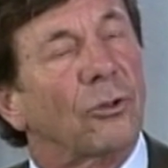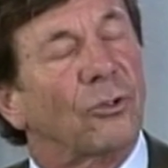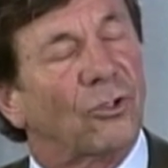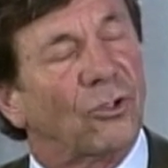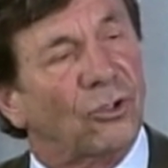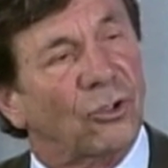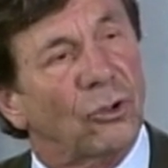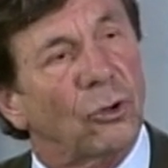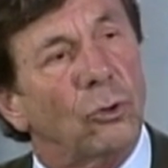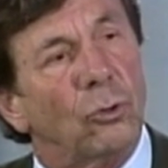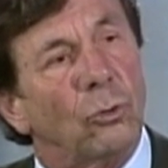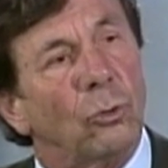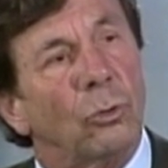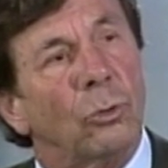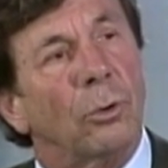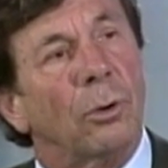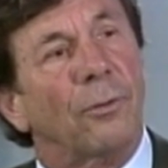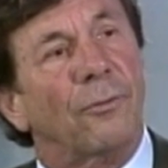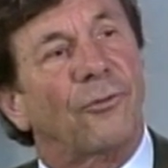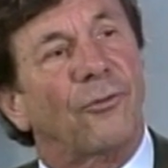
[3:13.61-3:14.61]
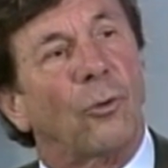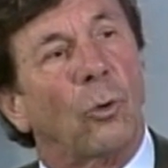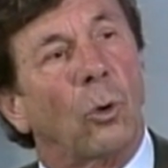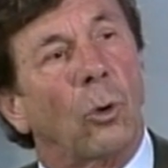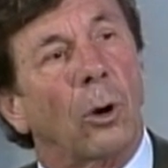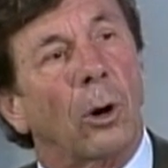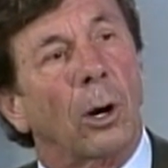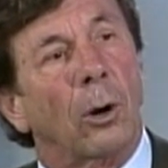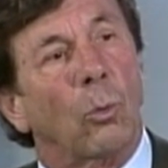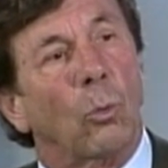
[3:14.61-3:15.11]
soon
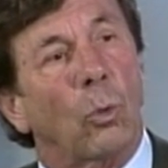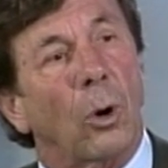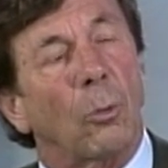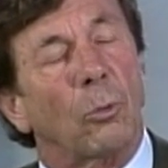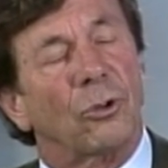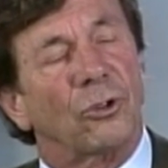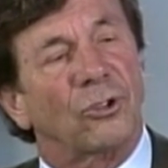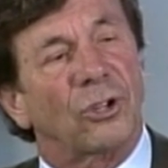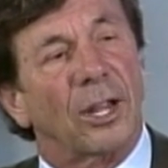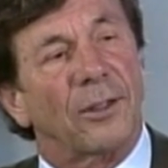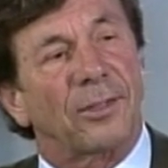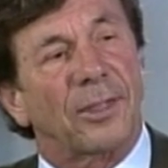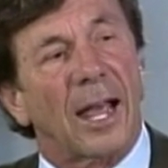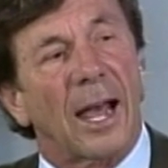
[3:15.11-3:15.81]
for what was at